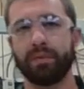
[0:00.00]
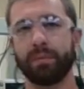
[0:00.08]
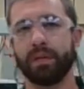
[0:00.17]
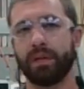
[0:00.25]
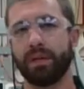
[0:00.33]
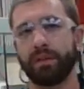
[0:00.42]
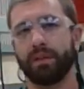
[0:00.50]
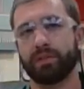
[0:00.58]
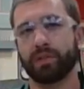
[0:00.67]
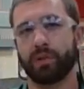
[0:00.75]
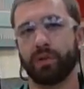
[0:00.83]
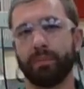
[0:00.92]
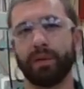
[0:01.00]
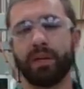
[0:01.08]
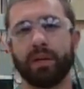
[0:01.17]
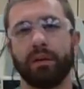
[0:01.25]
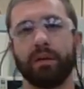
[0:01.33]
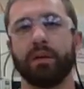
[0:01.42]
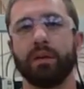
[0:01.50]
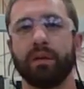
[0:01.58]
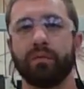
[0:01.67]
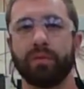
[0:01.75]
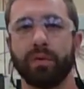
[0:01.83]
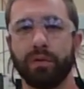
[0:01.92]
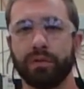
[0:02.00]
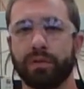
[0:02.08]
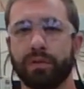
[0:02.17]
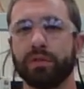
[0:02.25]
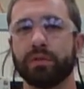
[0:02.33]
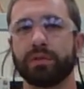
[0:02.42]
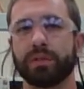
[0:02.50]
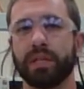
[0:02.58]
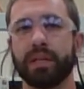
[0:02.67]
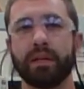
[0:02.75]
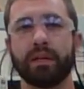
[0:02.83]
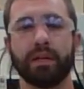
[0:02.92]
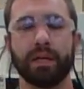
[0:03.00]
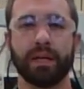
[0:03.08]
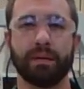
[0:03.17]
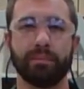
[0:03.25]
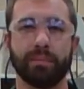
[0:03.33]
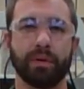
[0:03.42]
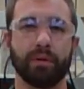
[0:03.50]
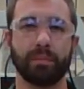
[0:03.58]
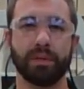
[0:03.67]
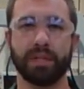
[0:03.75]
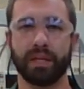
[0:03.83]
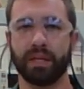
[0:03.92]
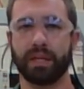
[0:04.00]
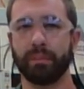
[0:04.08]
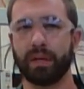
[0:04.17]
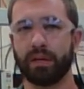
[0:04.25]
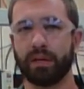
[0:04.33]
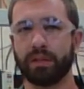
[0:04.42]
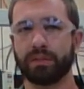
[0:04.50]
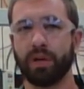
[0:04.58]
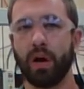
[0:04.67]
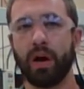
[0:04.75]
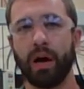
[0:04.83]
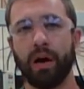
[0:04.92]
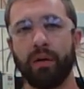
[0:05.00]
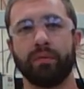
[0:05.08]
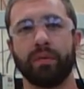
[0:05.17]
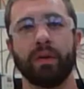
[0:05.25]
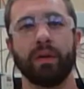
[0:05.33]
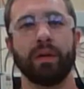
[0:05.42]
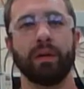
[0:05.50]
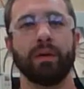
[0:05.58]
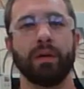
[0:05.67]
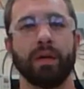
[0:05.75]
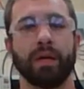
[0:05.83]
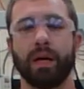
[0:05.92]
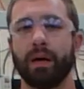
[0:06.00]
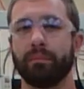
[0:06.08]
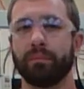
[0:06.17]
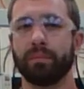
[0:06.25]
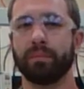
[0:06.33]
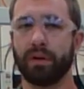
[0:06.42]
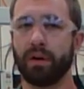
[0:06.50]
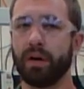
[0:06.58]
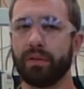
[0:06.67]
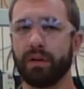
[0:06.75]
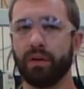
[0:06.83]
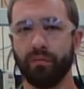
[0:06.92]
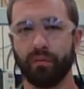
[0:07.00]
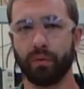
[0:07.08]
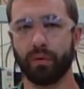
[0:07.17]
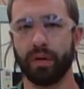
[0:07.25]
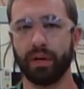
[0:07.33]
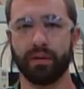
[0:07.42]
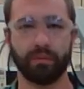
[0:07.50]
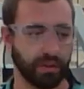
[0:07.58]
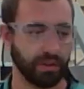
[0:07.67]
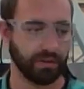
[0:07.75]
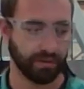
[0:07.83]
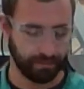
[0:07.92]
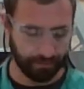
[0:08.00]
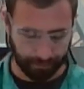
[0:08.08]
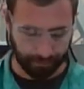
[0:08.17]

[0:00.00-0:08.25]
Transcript: to be on this equipment for you to use it. Don't be taking my guards off. They're on there for a reason.